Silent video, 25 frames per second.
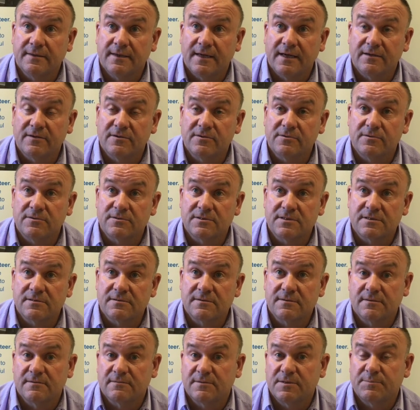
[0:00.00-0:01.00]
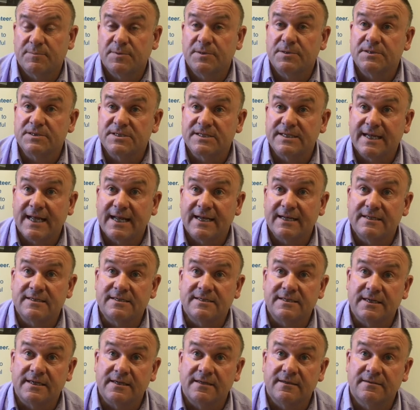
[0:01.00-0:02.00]
and of course the
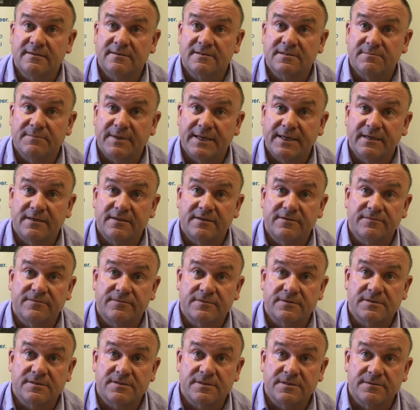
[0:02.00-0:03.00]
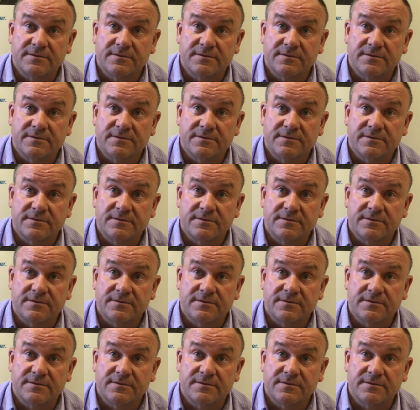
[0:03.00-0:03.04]
personality to make a difference to